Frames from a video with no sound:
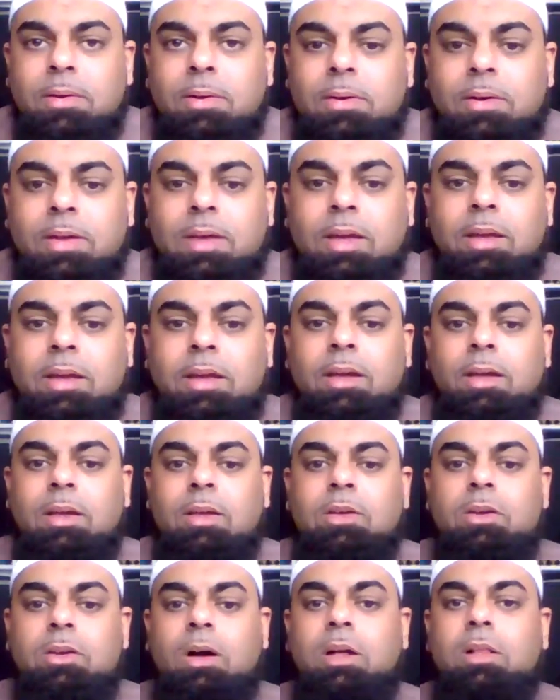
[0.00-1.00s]
Okay,
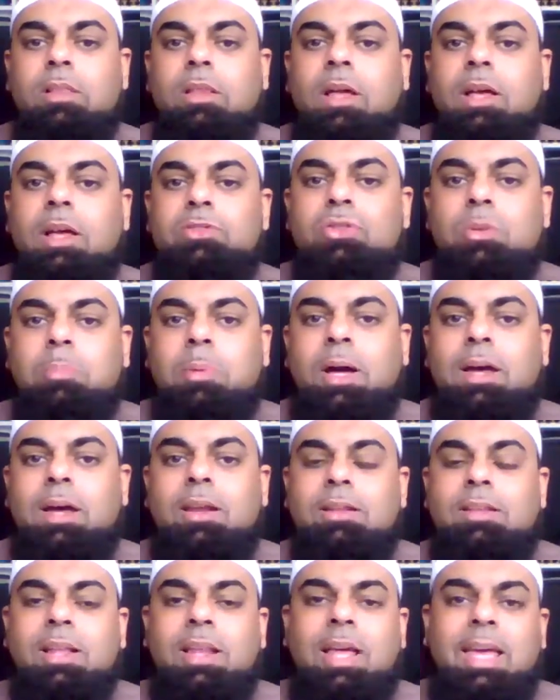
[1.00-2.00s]
Allah subhanahu
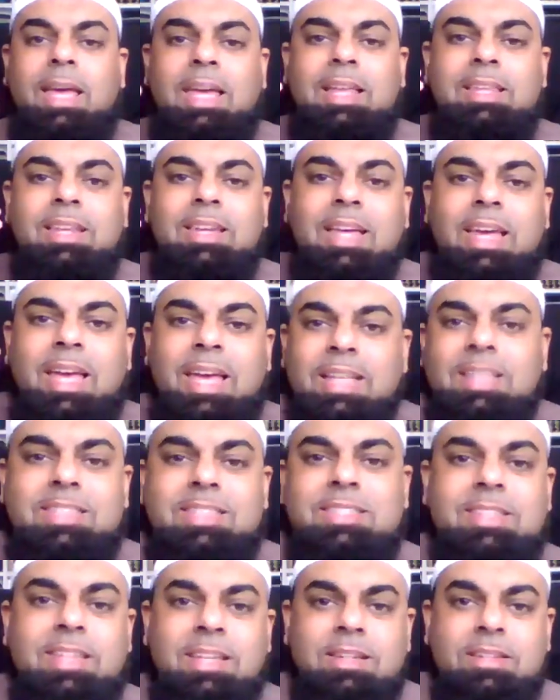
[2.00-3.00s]
wa ta'ala in an
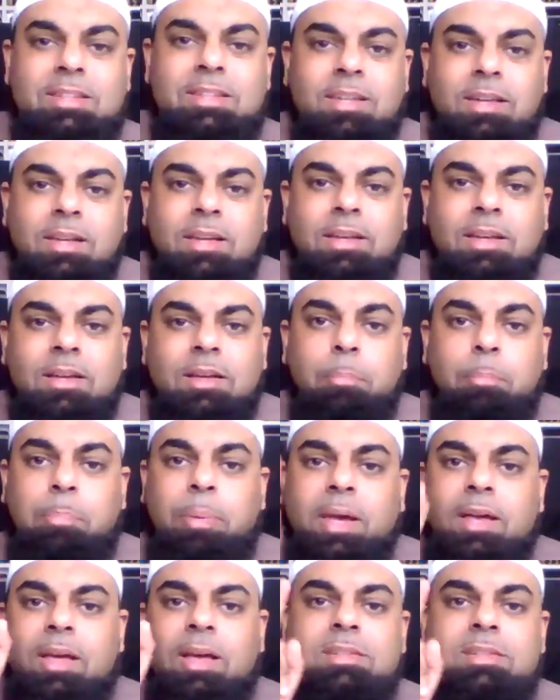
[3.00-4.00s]
instant,
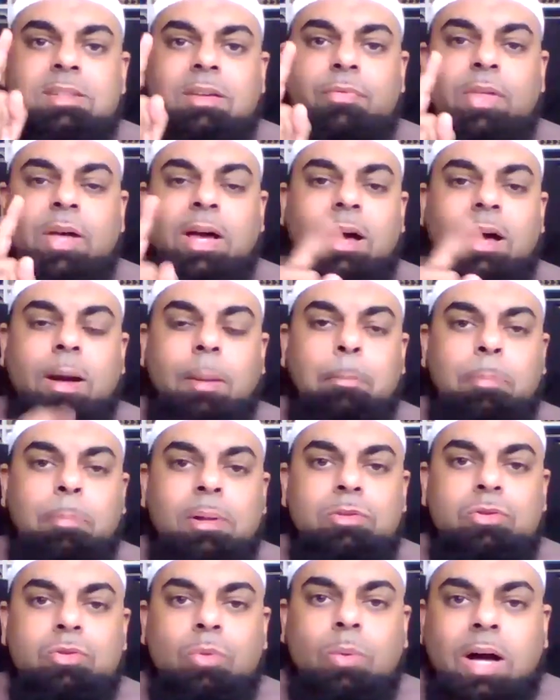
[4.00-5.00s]
because of that
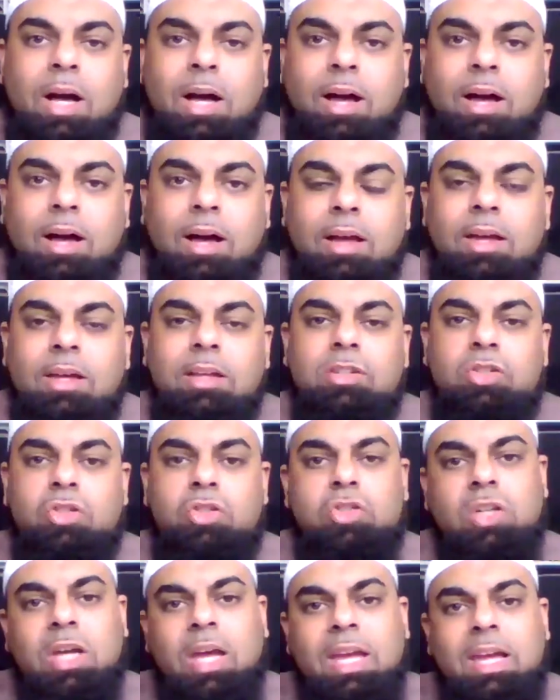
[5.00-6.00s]
humble dua,
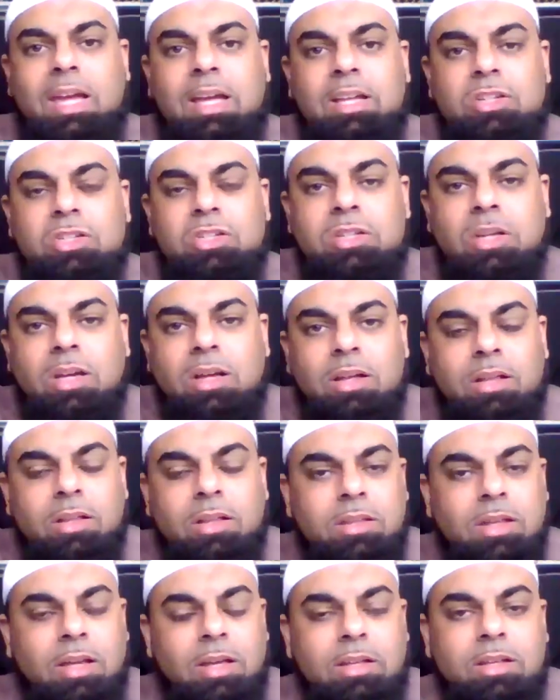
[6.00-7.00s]
changed
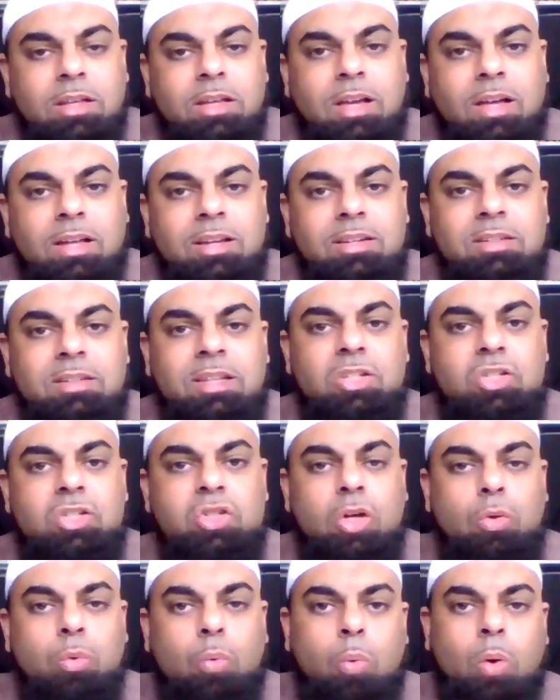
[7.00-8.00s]
the
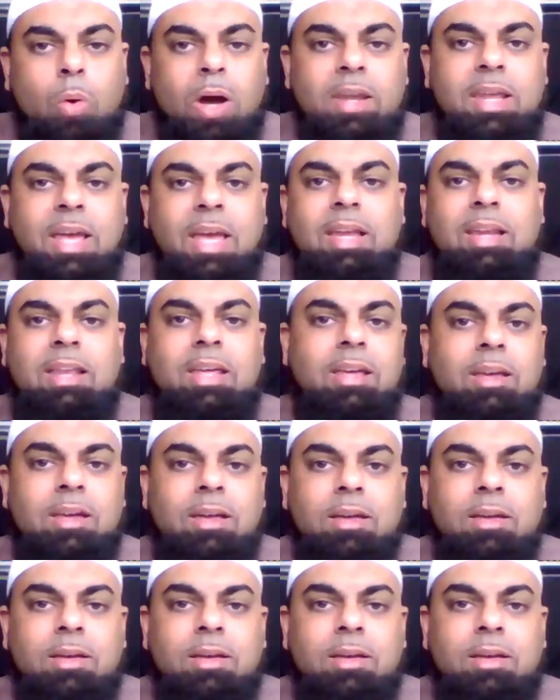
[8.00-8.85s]
condition 180